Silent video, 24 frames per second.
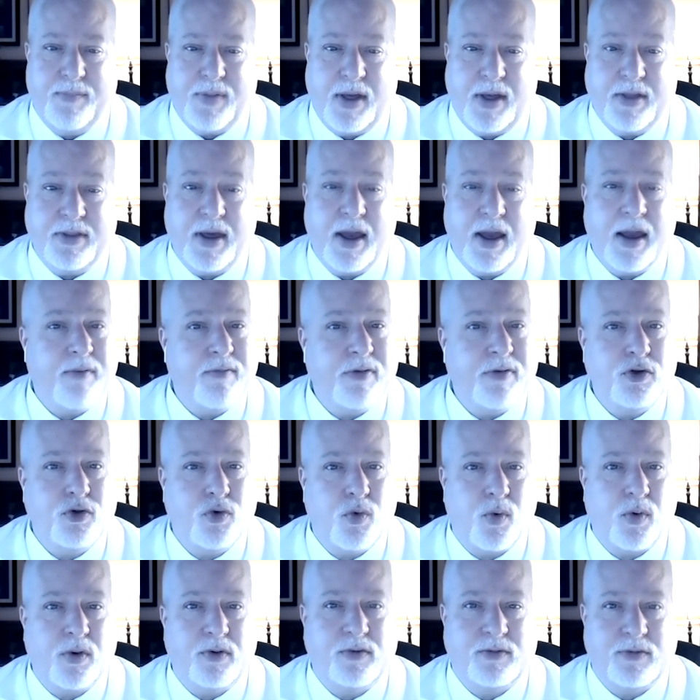and they have
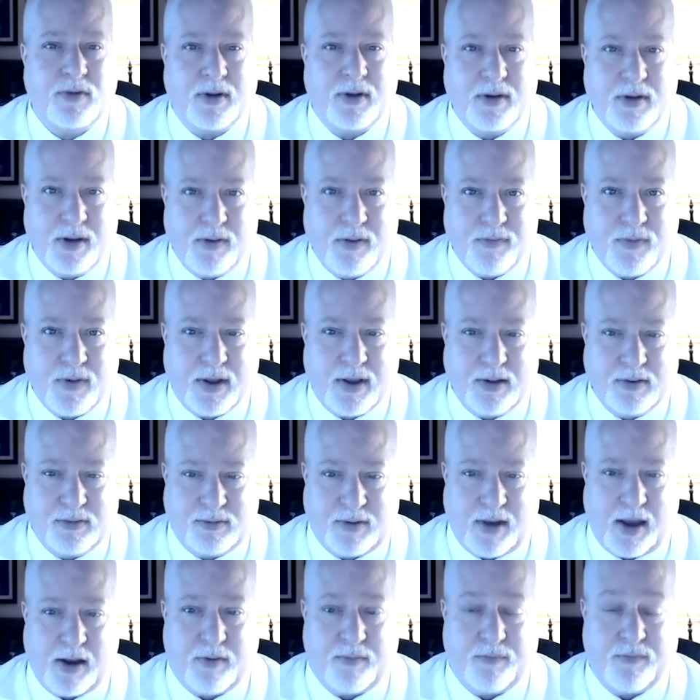endured significant
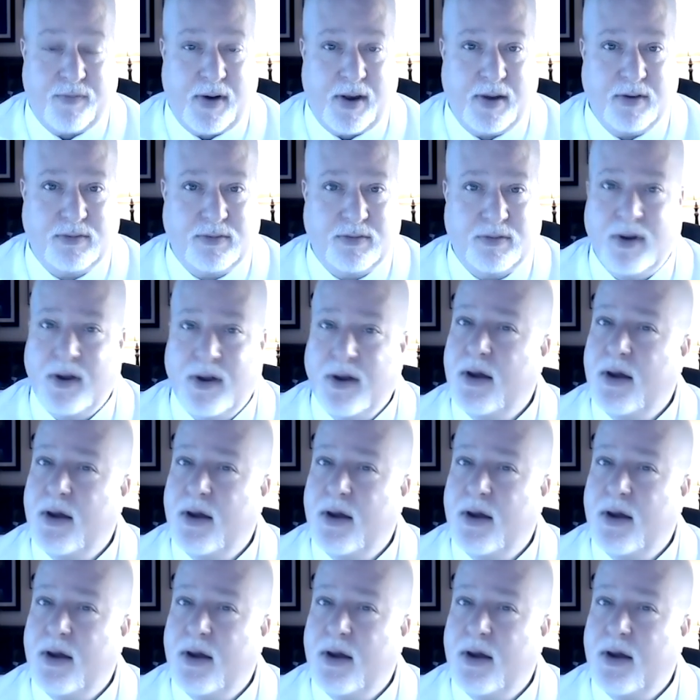sacrifice,